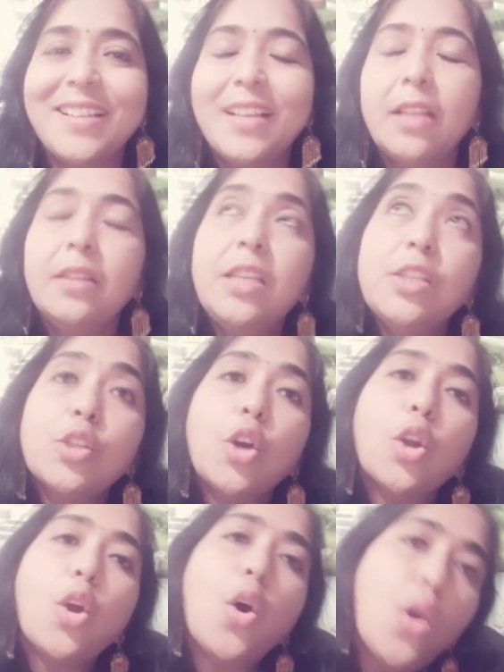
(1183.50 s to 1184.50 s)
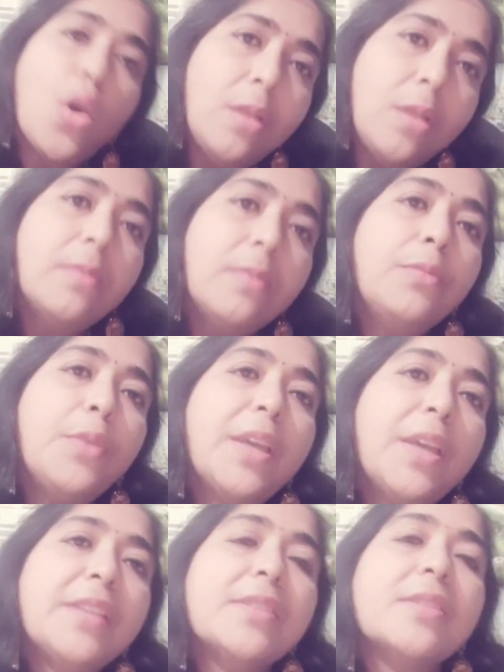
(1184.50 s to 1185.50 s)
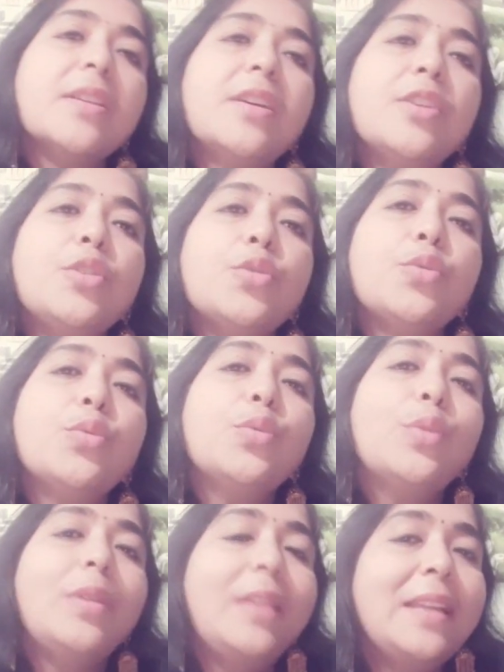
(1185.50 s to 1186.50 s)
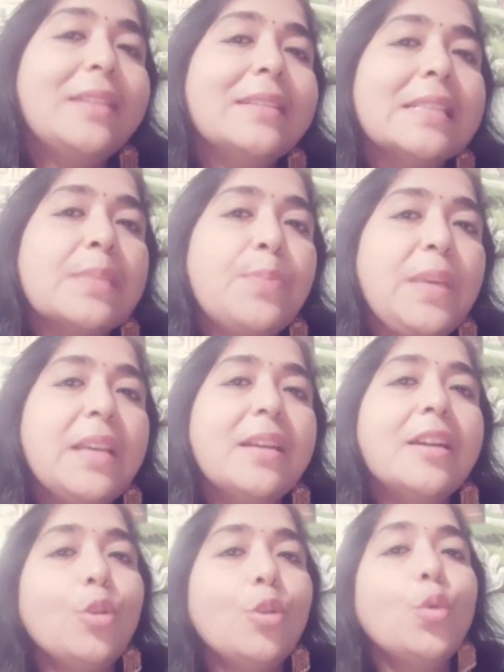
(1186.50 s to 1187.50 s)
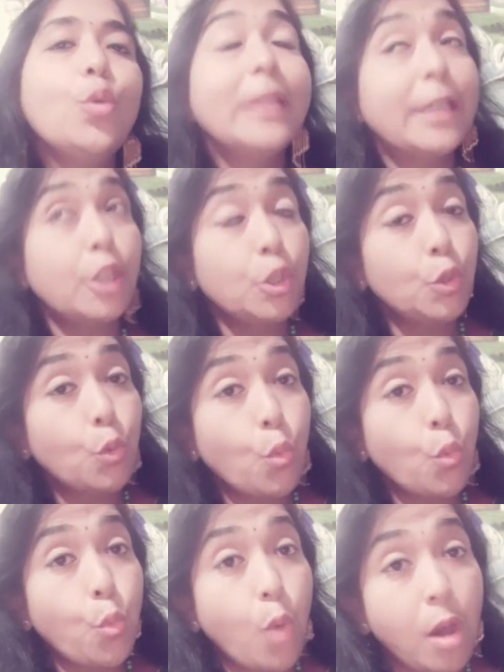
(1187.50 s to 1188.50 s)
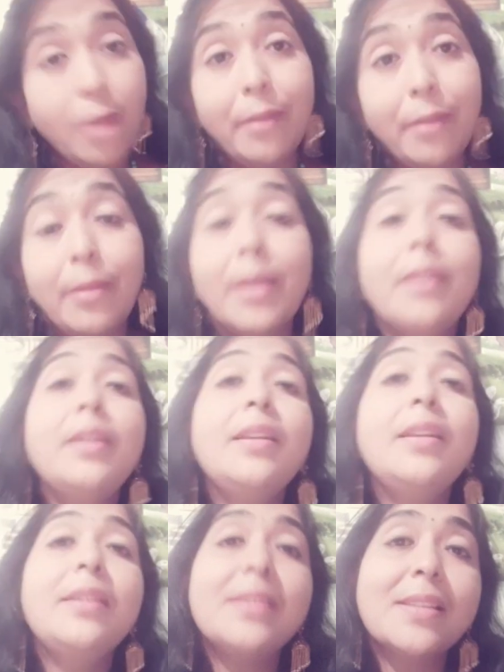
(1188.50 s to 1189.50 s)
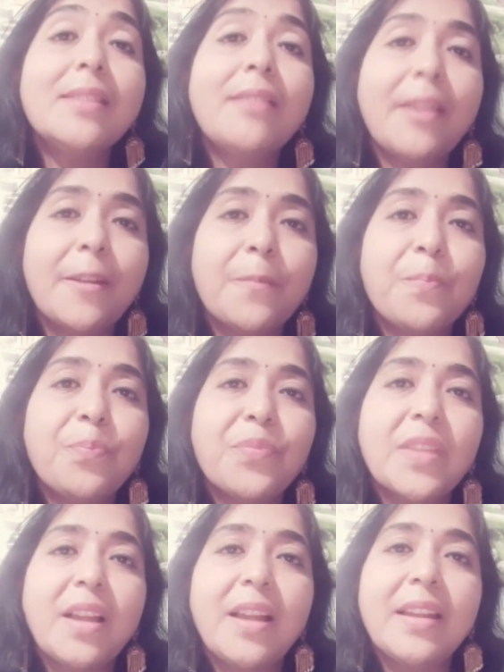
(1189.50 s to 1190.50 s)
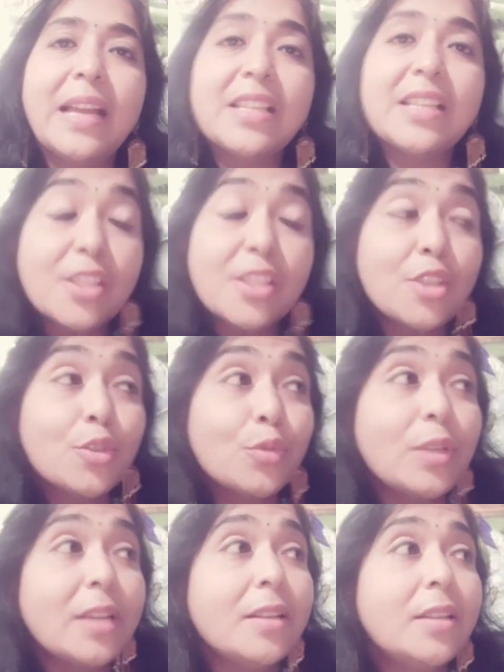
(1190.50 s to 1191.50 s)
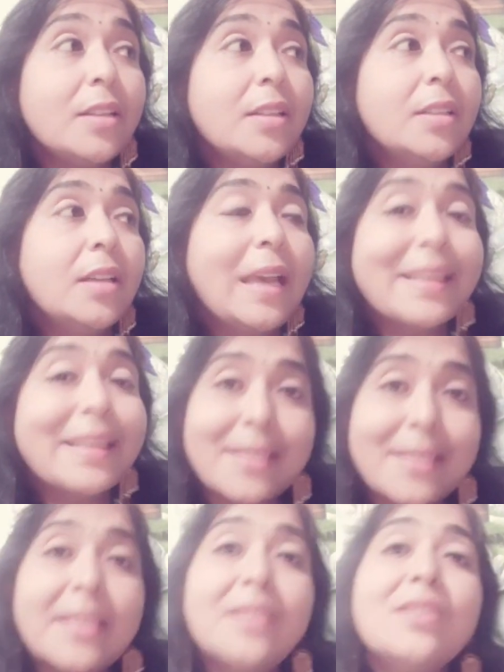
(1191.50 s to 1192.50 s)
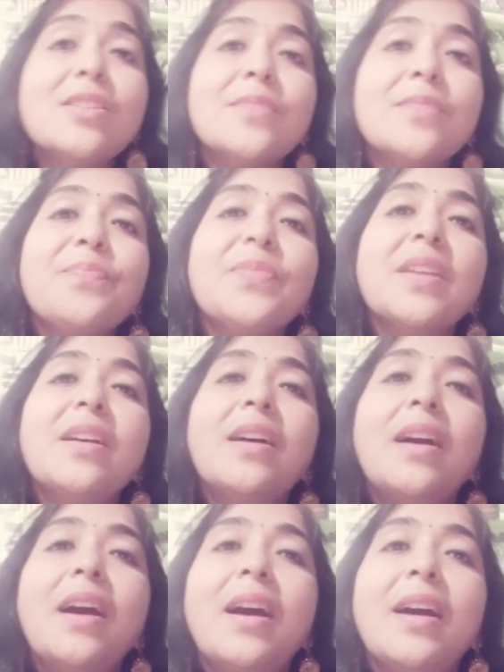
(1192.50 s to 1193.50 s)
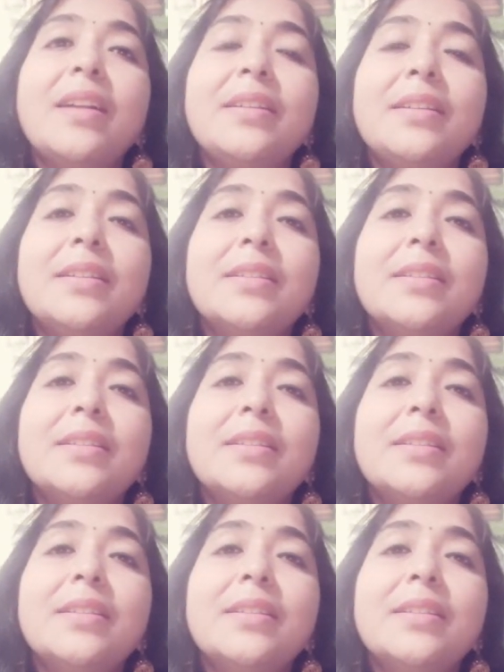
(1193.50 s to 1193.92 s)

These are all ways to let the speaker know that you are really listening, and adjust to the accent. And